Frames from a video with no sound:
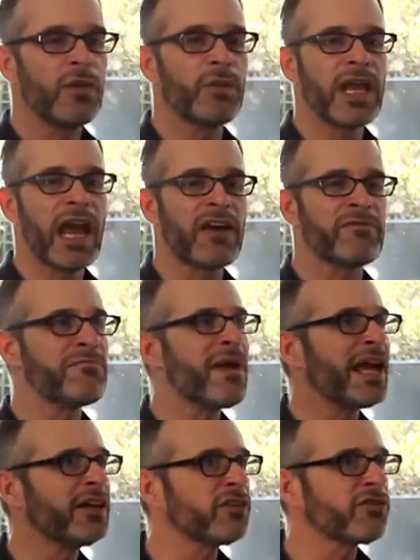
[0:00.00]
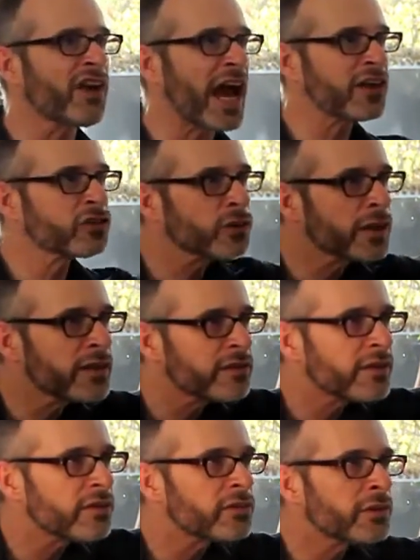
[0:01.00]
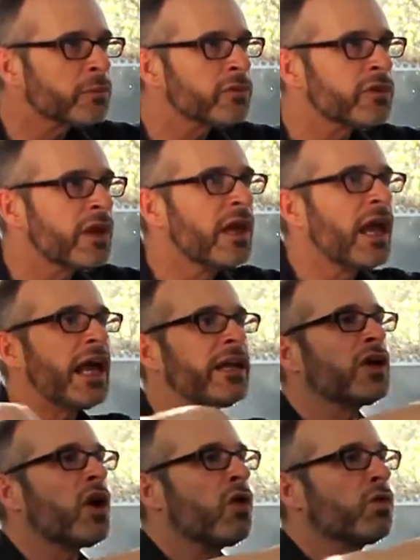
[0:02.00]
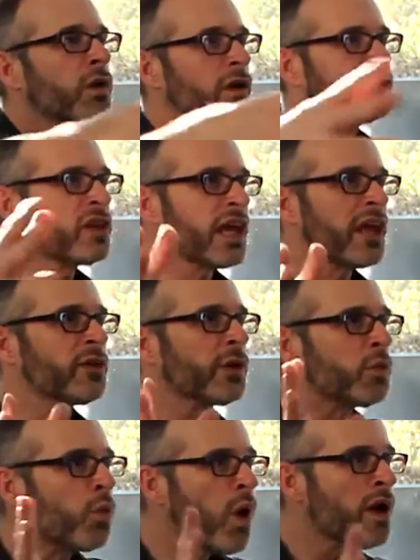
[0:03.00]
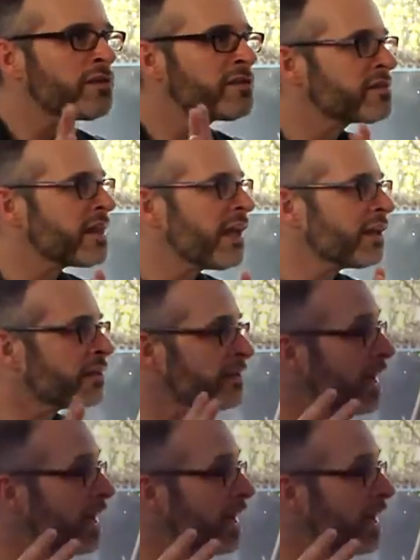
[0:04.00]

we have manufacturing systems, and it all works together. And one cell is